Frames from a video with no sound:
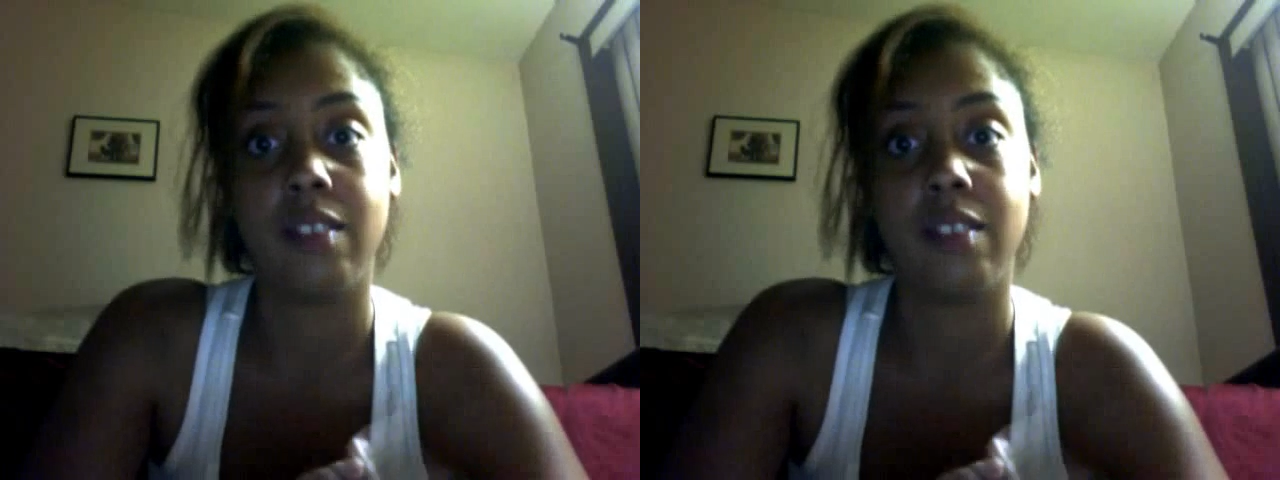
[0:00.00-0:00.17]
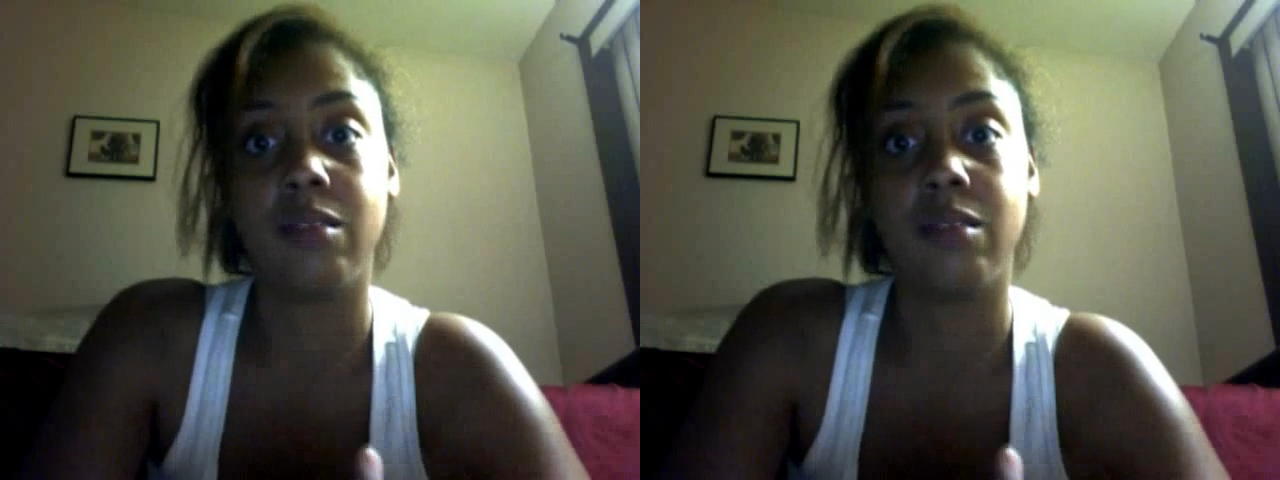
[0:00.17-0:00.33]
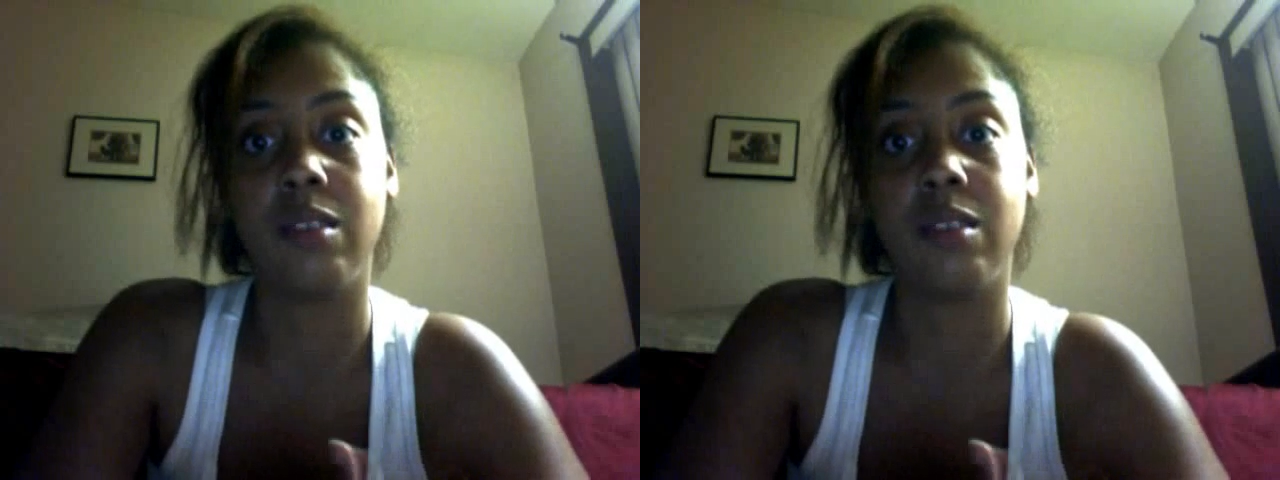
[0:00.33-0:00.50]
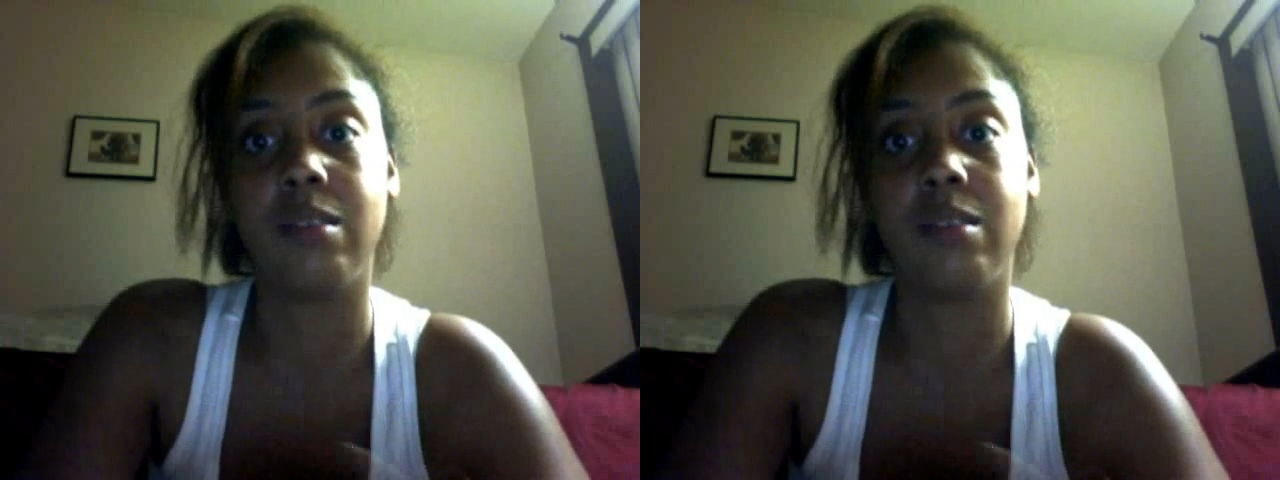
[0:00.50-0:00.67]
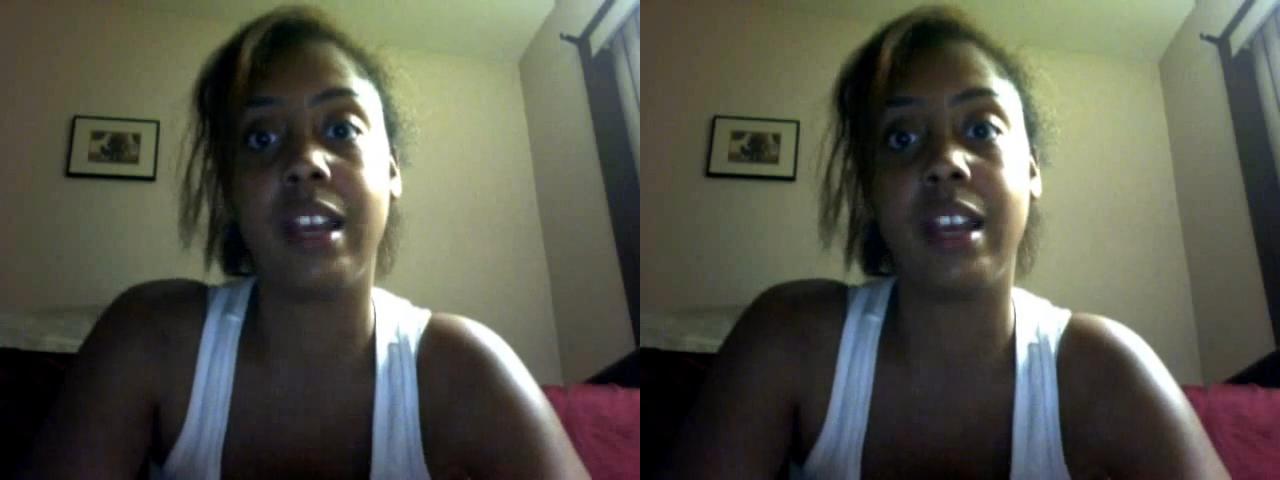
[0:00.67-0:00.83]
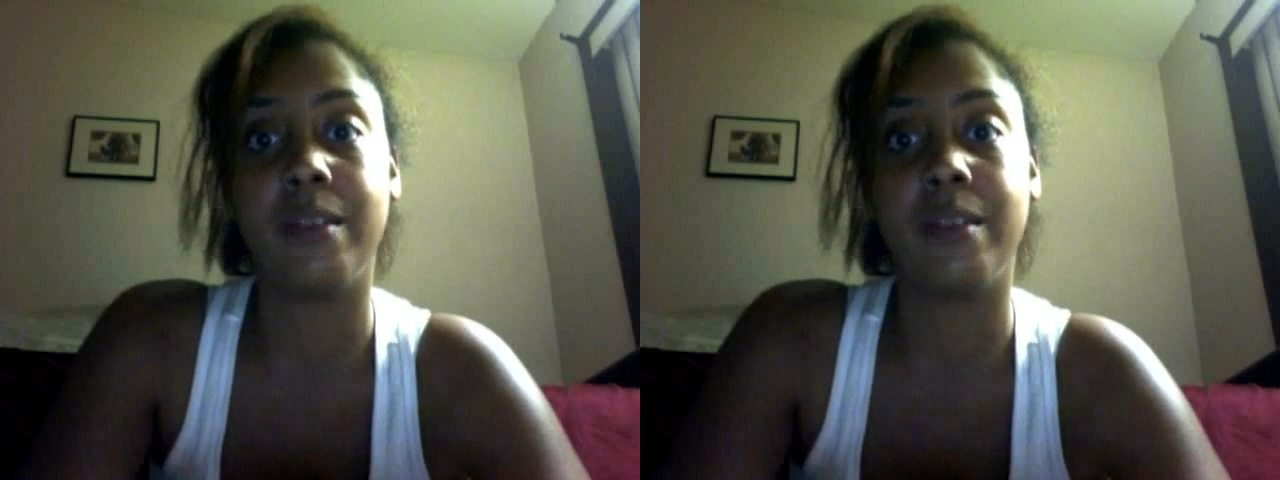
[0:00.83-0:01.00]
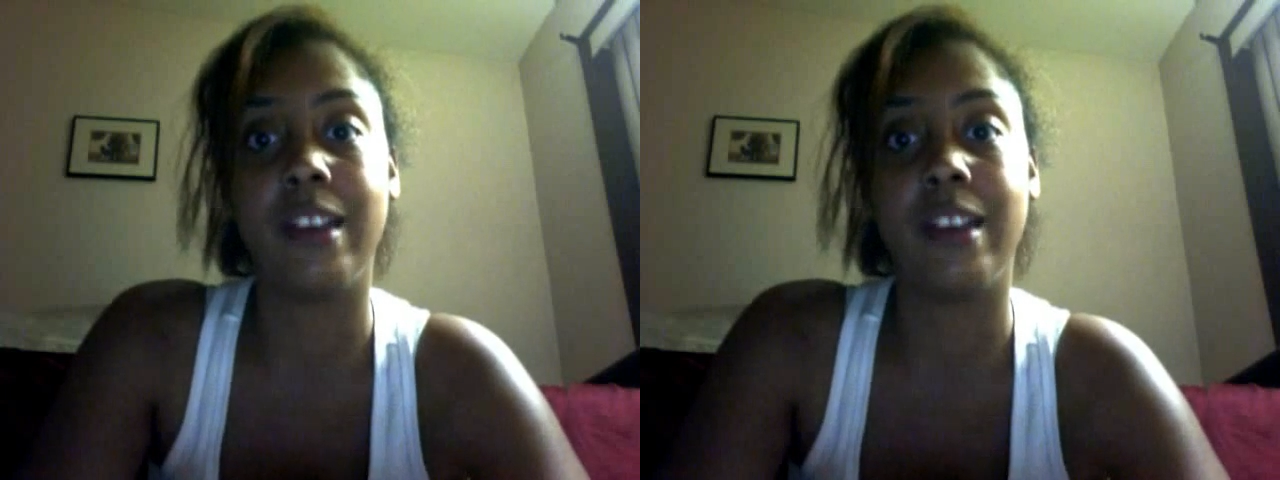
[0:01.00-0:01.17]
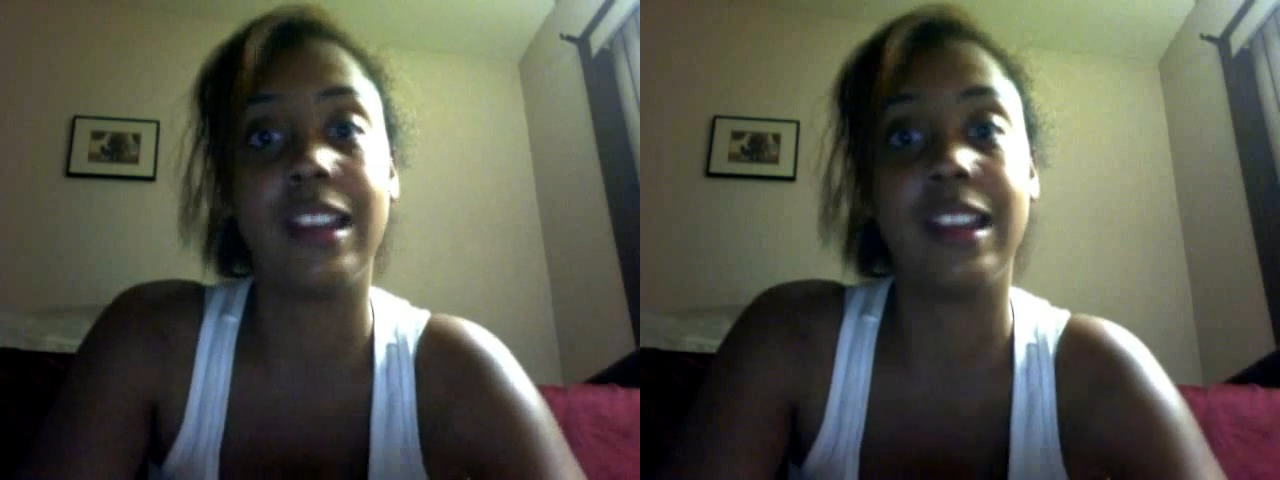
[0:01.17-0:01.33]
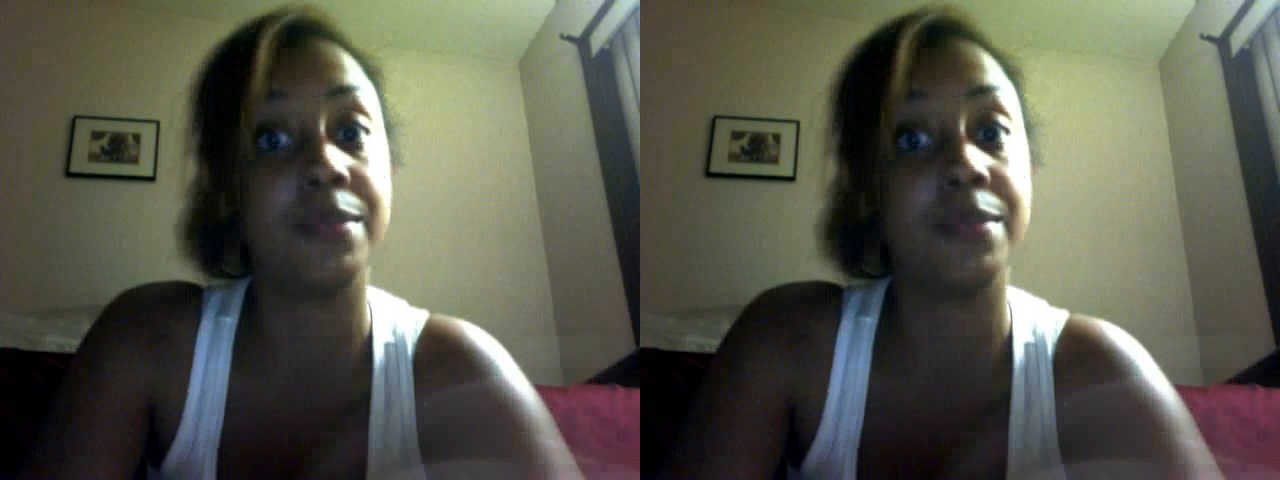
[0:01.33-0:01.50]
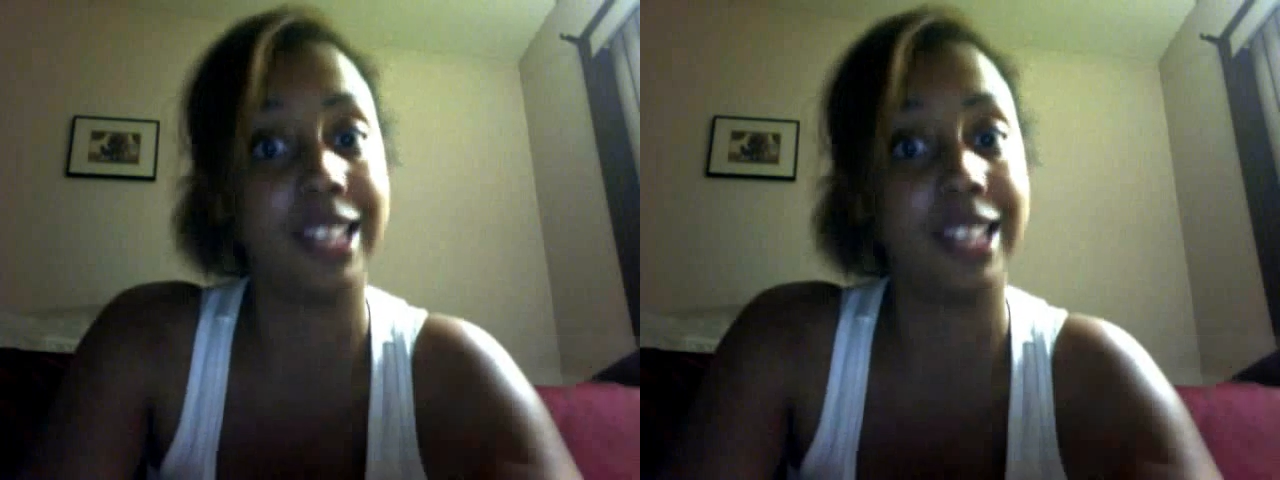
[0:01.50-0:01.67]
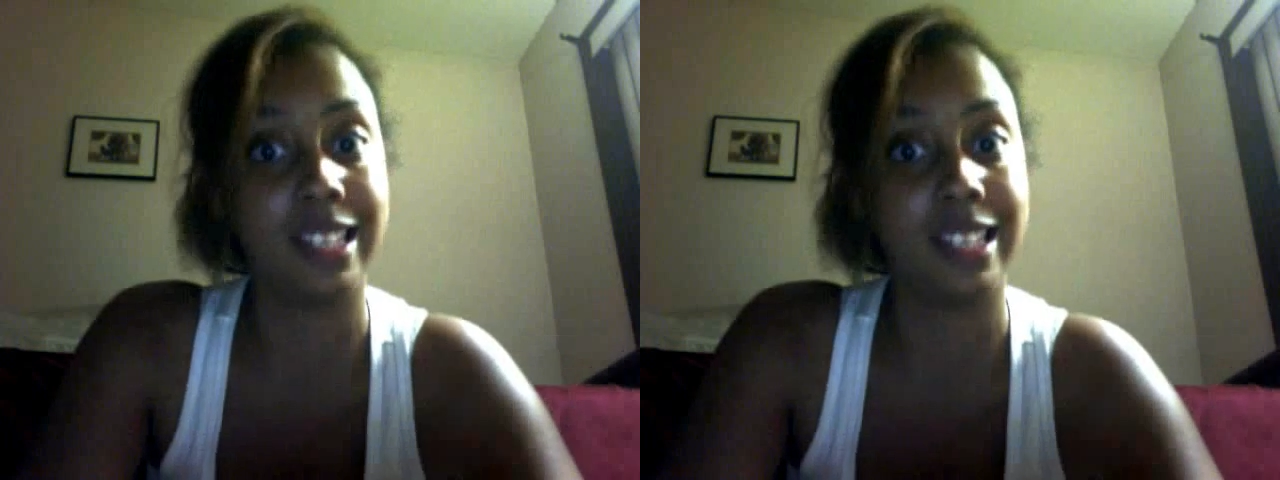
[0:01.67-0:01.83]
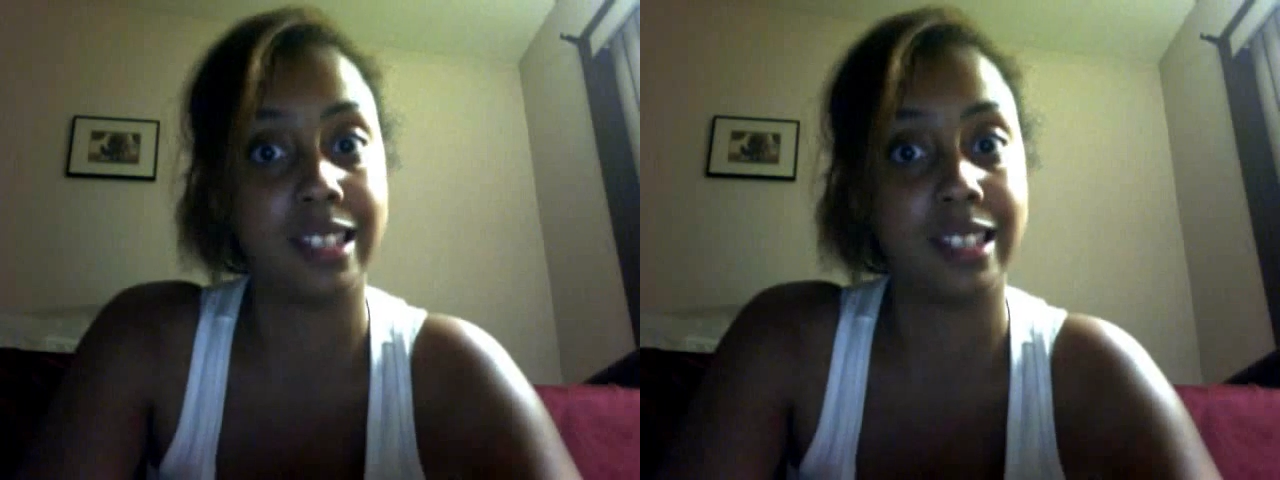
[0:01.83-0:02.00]
So when you dye it red, it
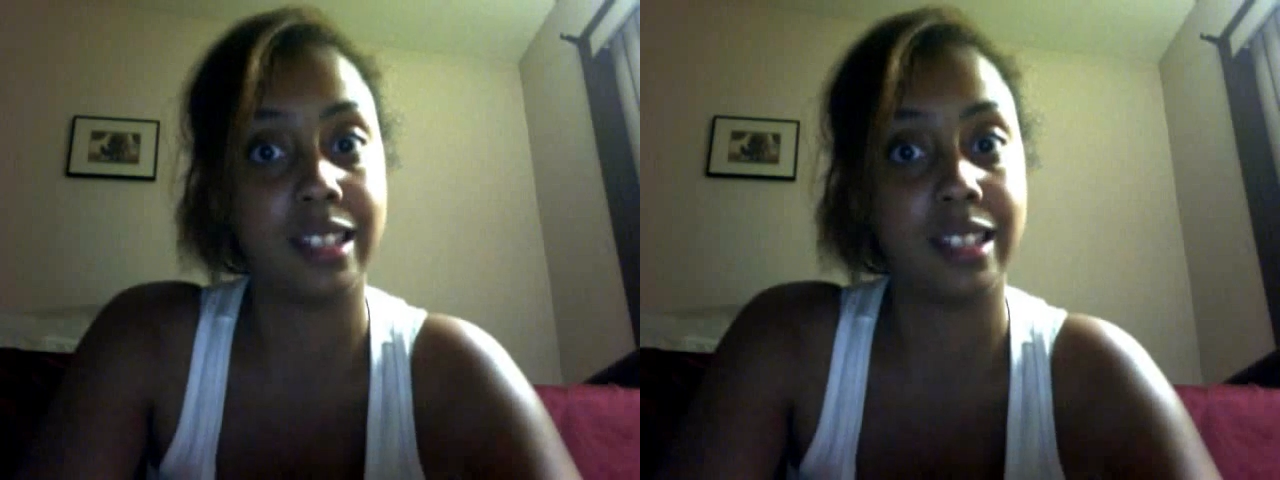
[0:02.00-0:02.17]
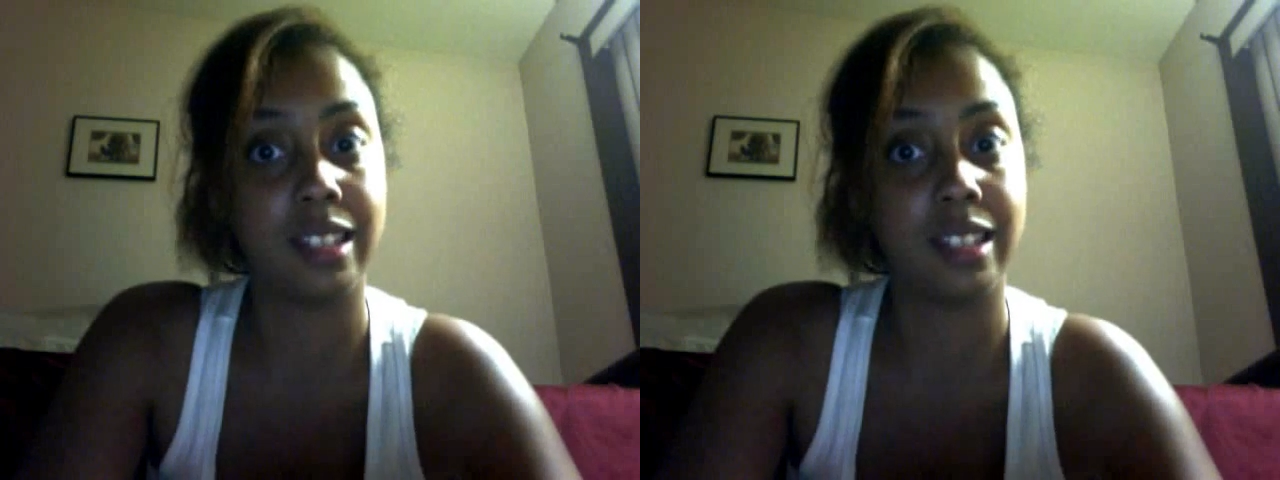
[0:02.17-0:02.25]
blends.